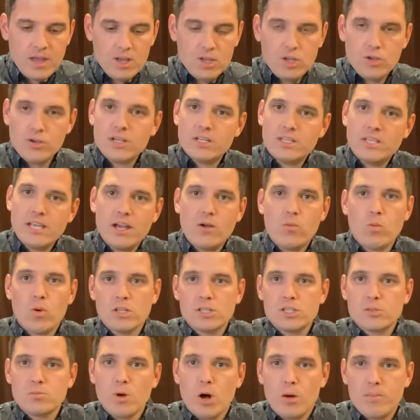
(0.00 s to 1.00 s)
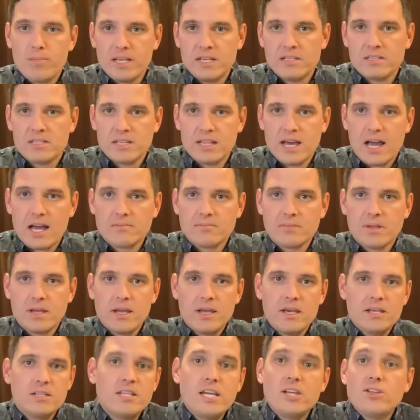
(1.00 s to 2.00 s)
you could take one small piece of that
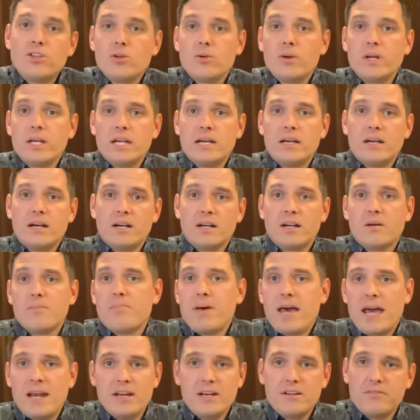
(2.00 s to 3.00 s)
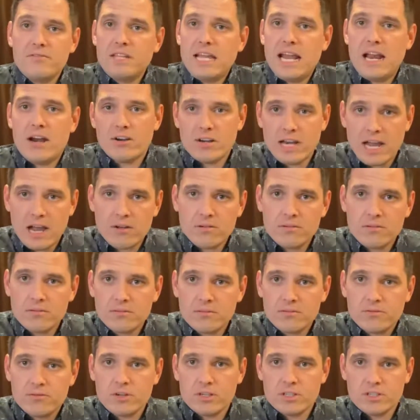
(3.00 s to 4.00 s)
say doing a, a competitive teardown
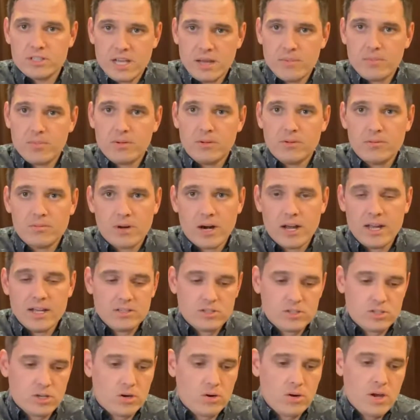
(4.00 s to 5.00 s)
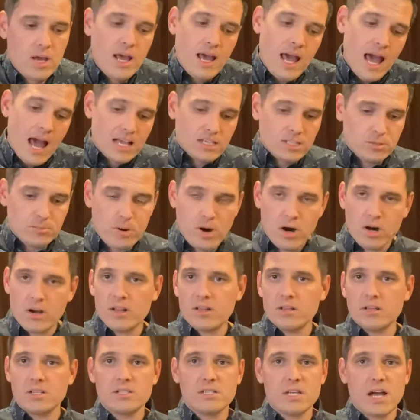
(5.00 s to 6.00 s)
for example right so as a part
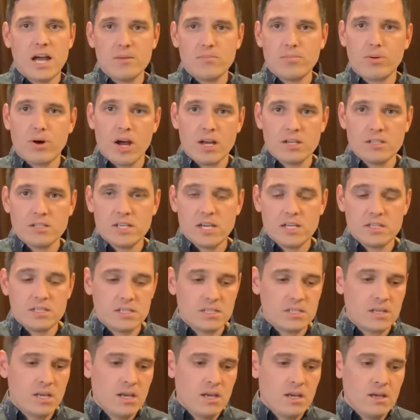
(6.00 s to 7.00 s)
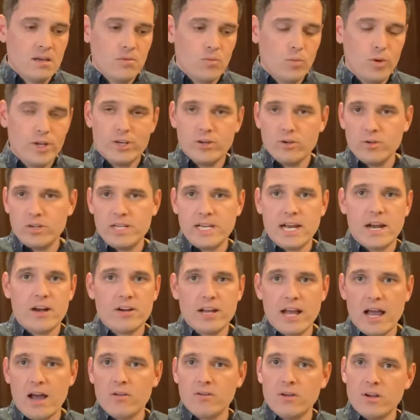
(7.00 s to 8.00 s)
of the design process we do a
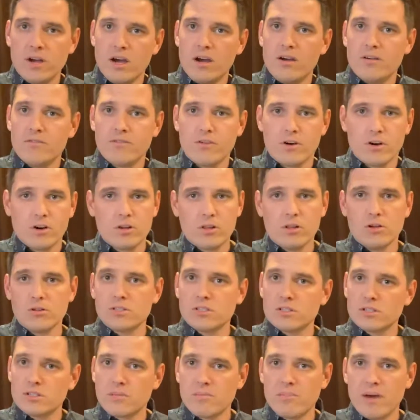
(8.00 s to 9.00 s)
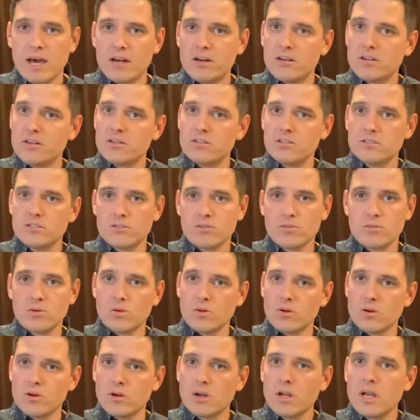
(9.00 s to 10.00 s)
teardown of our closest competitors or,
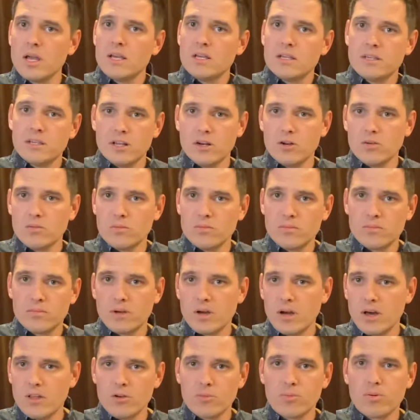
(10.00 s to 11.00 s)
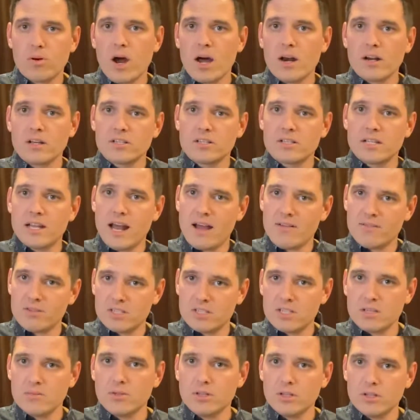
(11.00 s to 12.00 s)
or, you know other products that have a
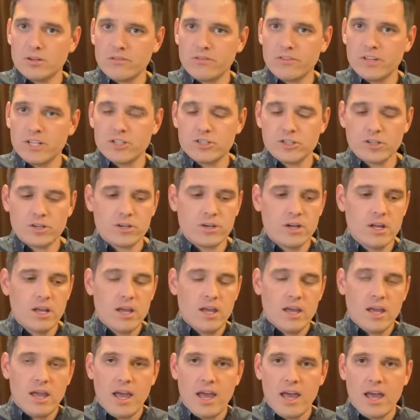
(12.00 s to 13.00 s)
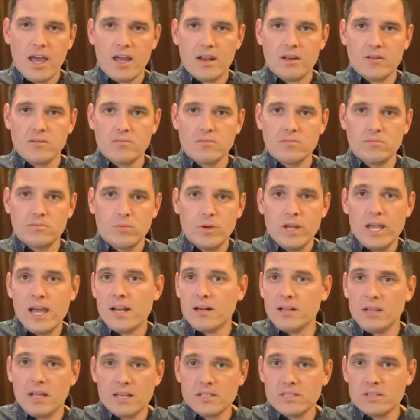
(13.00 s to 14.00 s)
similar feature and we
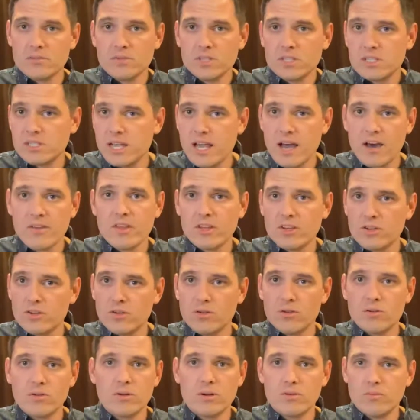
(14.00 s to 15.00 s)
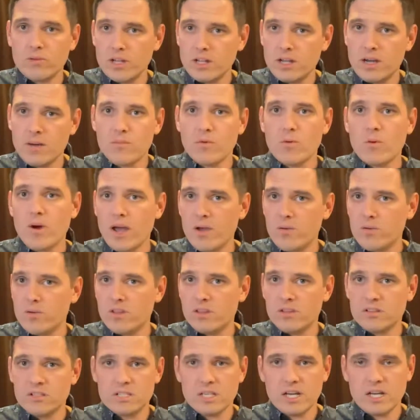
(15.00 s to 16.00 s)
analyze it we see how they do and we come away
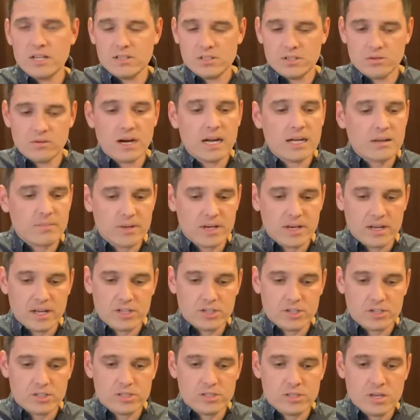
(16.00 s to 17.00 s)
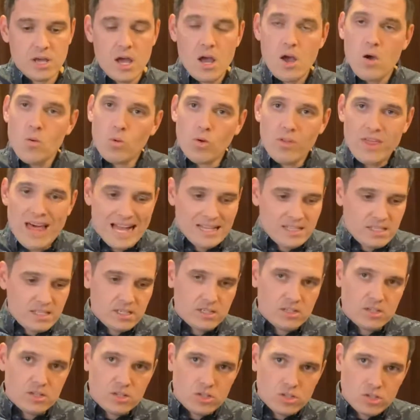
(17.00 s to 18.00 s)
with insights or recommendations well that's
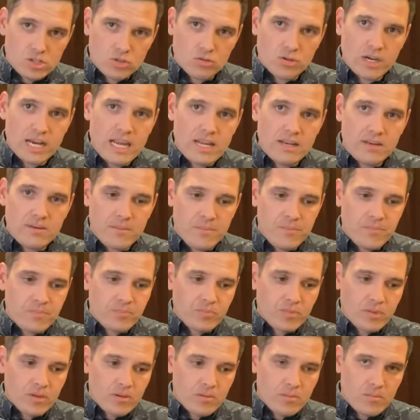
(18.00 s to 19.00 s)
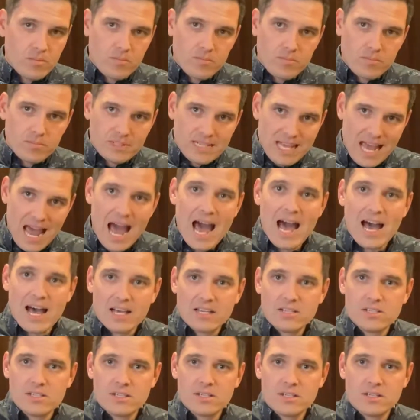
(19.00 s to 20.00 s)
a discrete
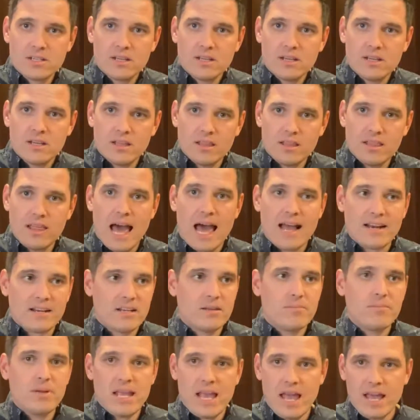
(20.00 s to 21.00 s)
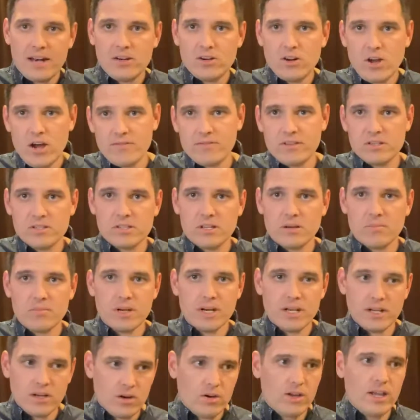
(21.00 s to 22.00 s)
task that can be handed off to
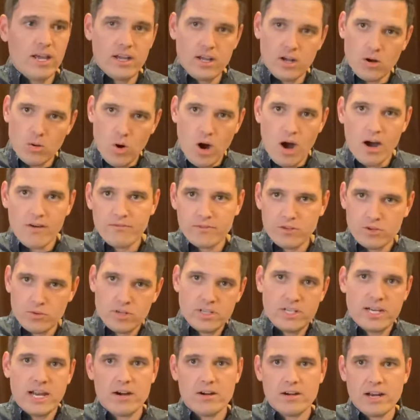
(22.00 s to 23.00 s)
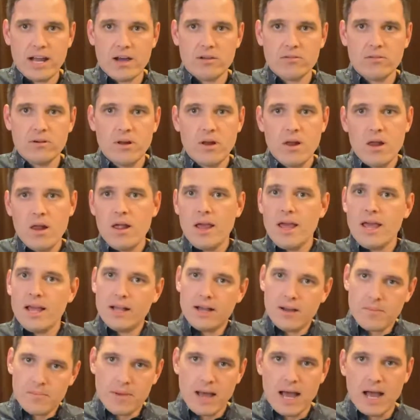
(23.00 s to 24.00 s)
somebody. Okay, go off, do a teardown,
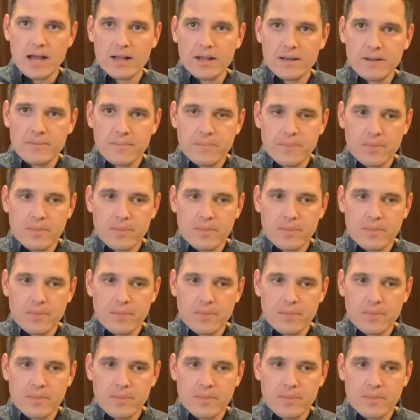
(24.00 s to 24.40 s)
and come back.